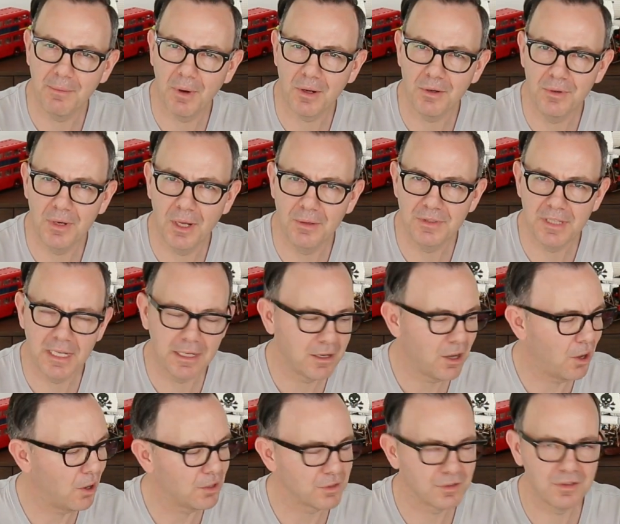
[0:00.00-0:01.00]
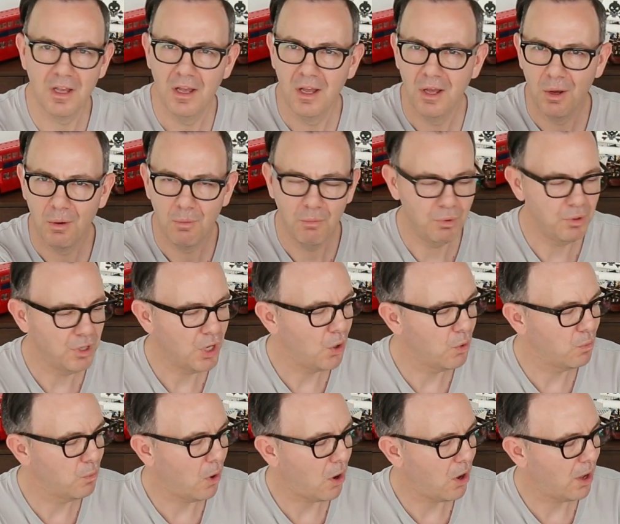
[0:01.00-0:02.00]
anyone who knows their cars will
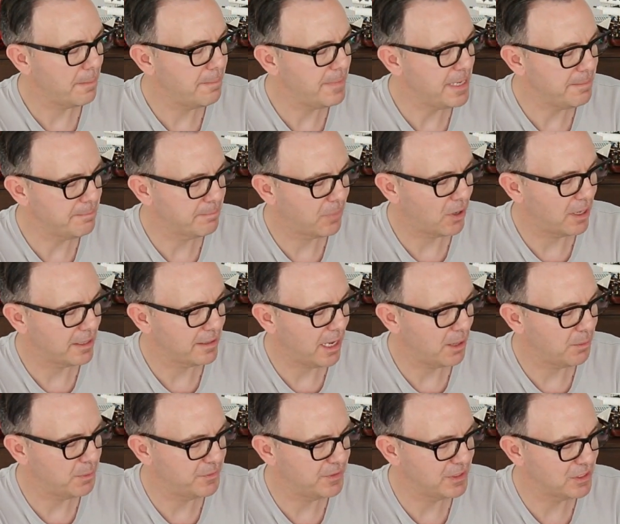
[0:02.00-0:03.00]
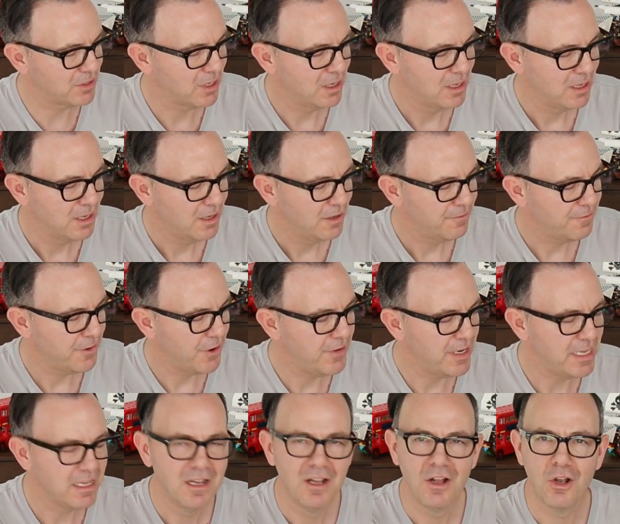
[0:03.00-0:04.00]
know what I mean by that, with its
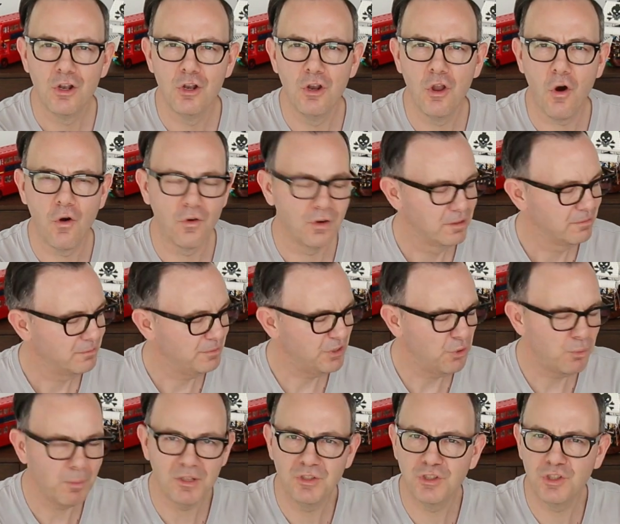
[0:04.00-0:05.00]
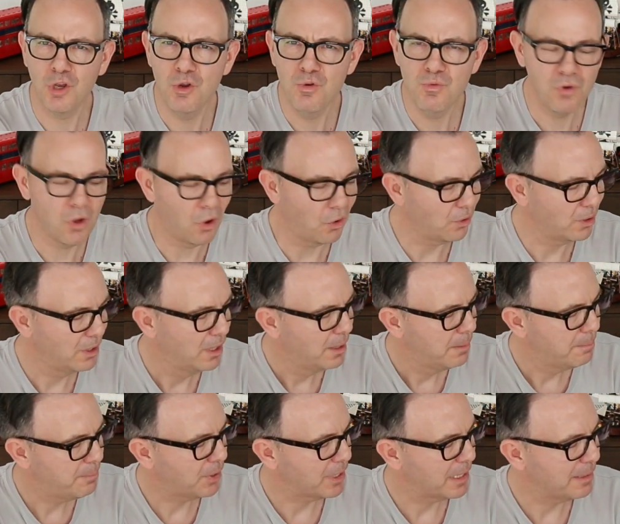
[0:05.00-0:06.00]
very long, it's almost too long
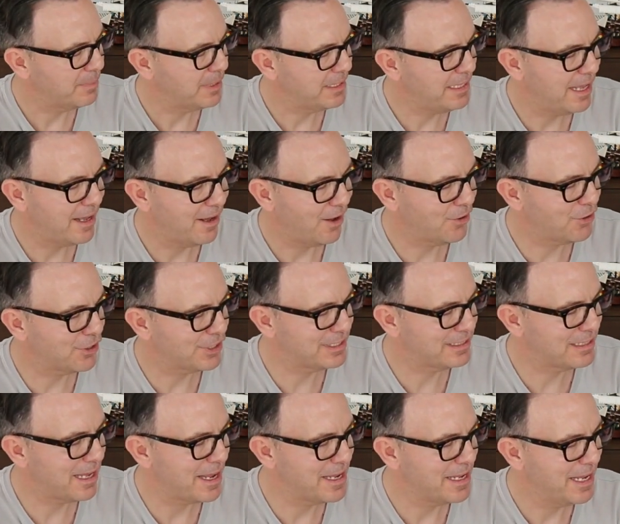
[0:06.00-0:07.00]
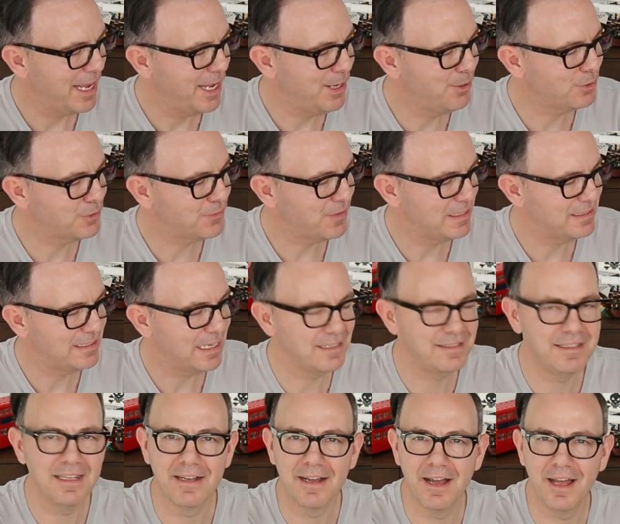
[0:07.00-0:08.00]
bonnet. But yeah, I've got to say, it looks
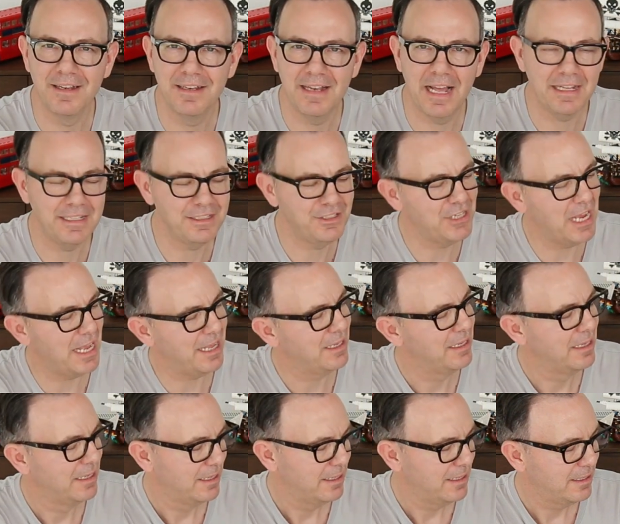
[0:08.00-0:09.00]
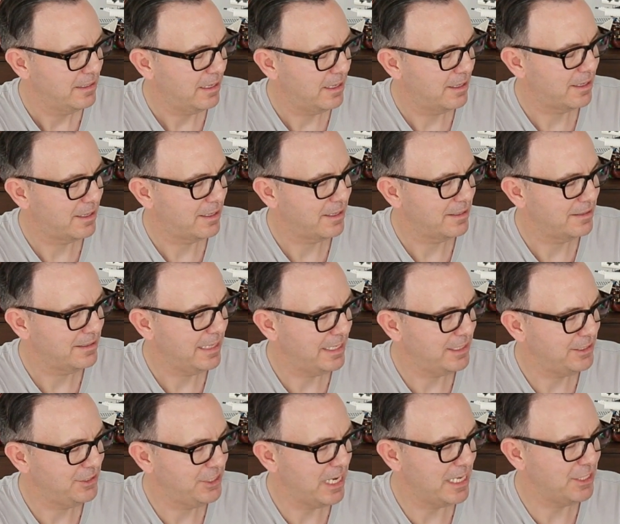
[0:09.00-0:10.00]
fantastic. And that
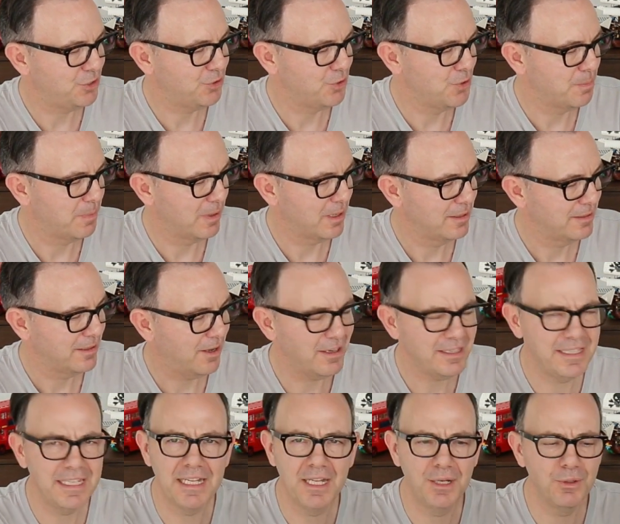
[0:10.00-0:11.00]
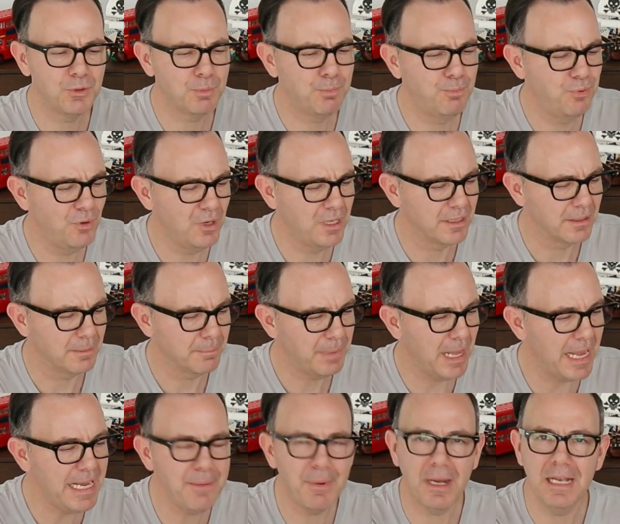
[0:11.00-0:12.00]
jet trooper, I think he looks brilliant.
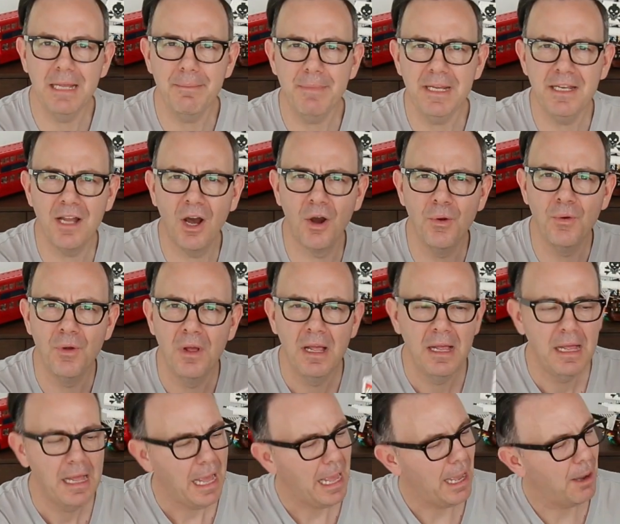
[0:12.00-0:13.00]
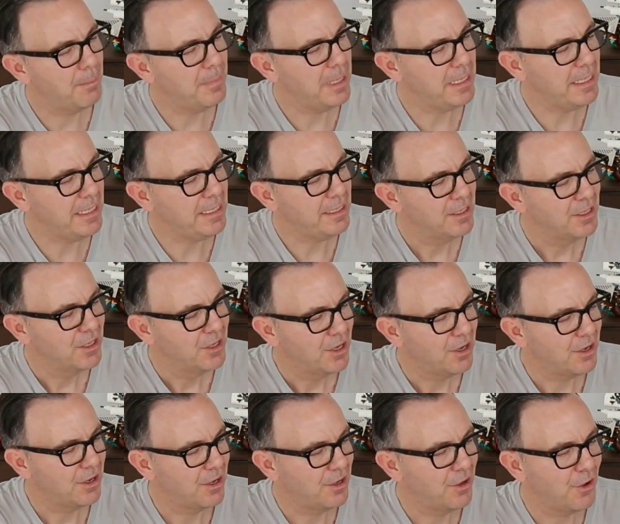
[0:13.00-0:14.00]
But anyway, let me know how many
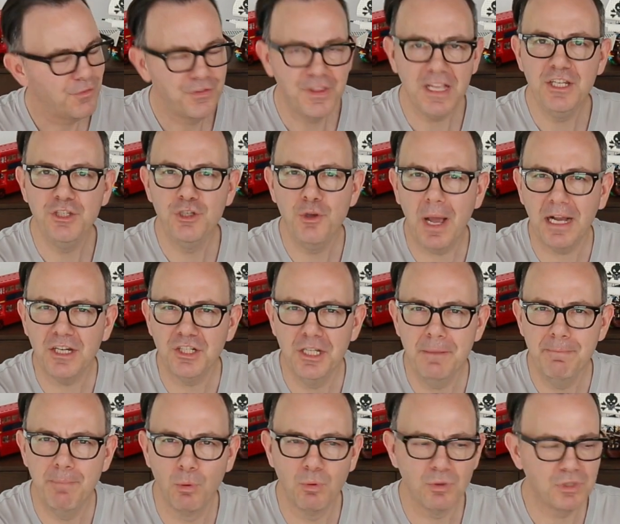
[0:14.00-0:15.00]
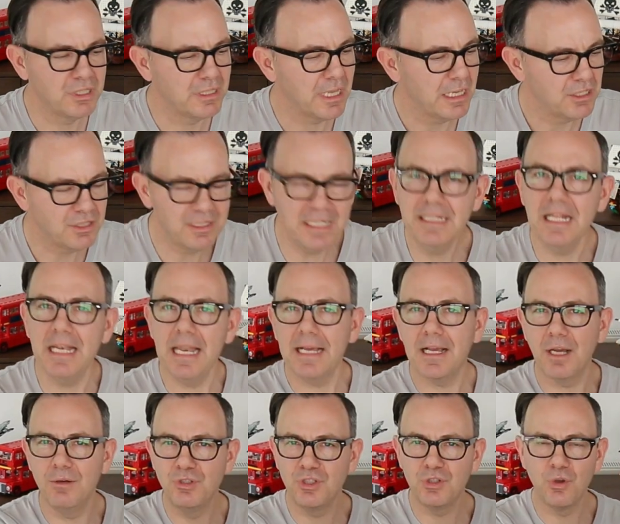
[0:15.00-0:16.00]
of these you actually bought today. Because in the
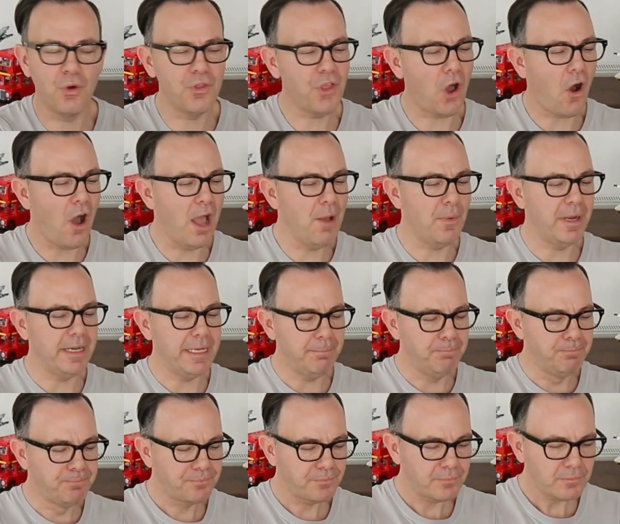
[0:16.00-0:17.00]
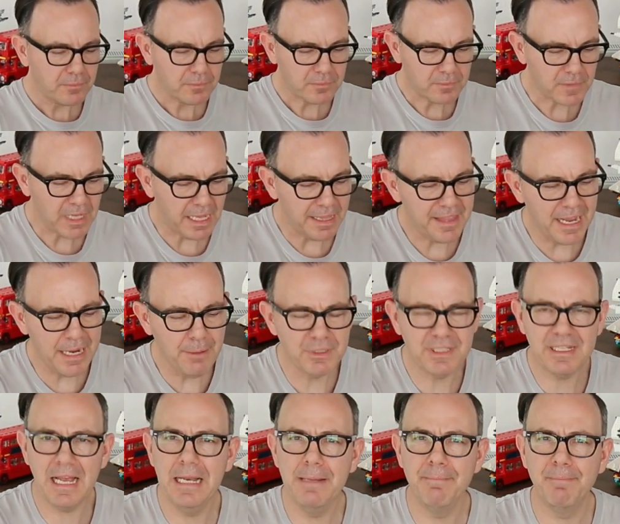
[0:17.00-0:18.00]
Lego store that I went in, they were
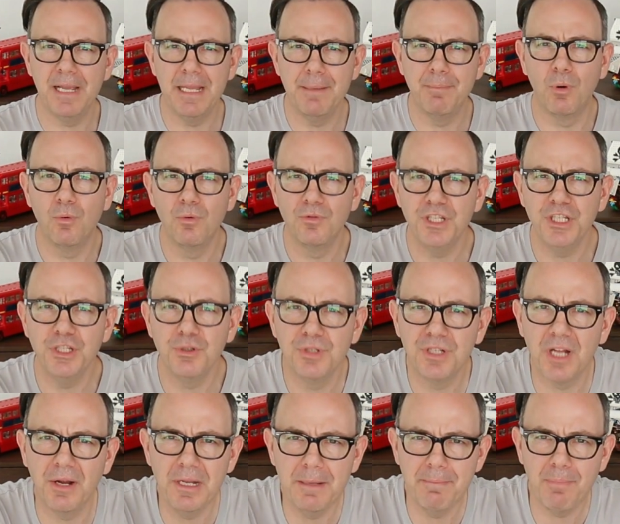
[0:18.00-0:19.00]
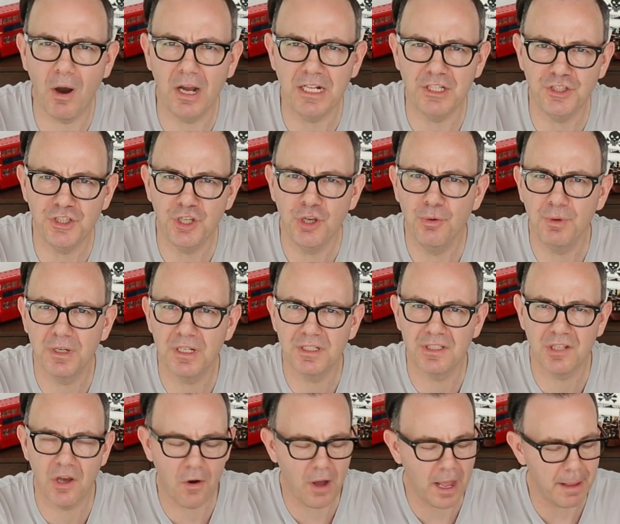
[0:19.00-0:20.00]
telling people that you could only buy 2 at a
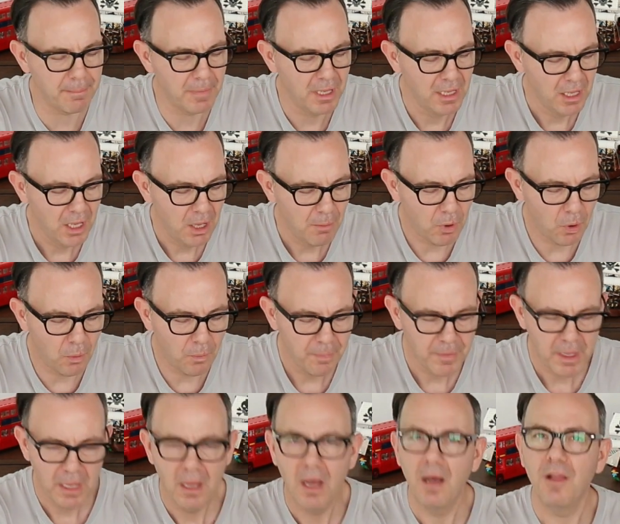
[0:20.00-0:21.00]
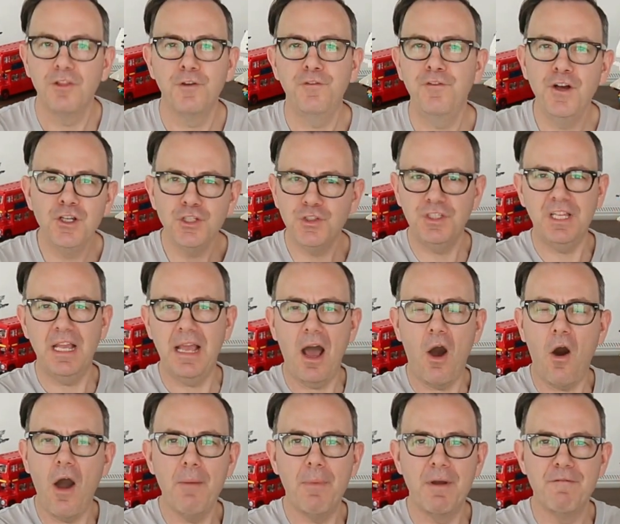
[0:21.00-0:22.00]
time. Well, the first set
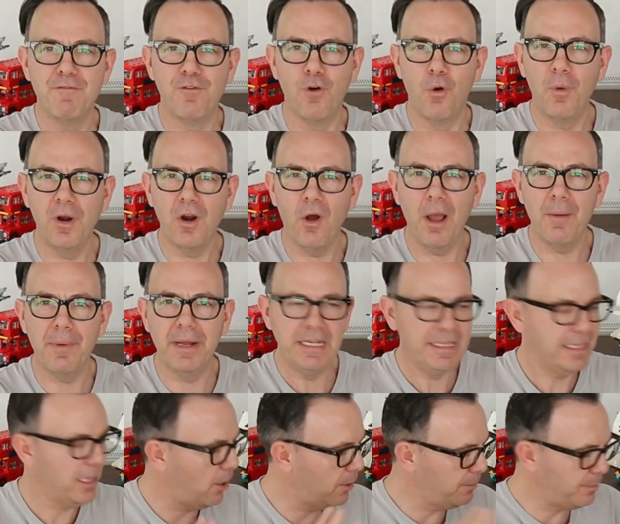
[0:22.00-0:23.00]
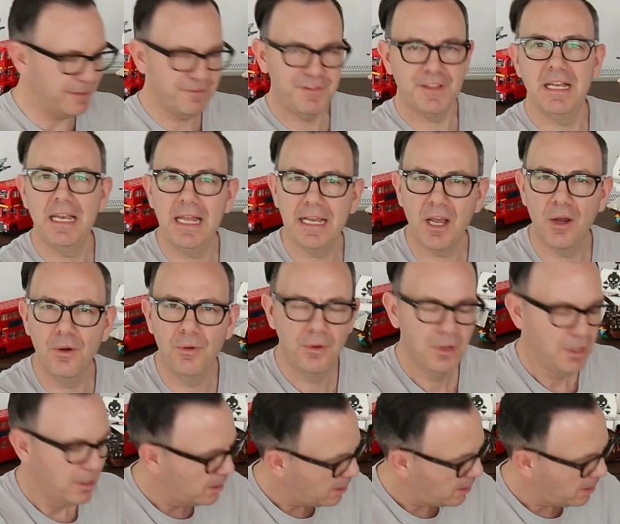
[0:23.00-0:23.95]
I went for when I went in there, I went for the Lego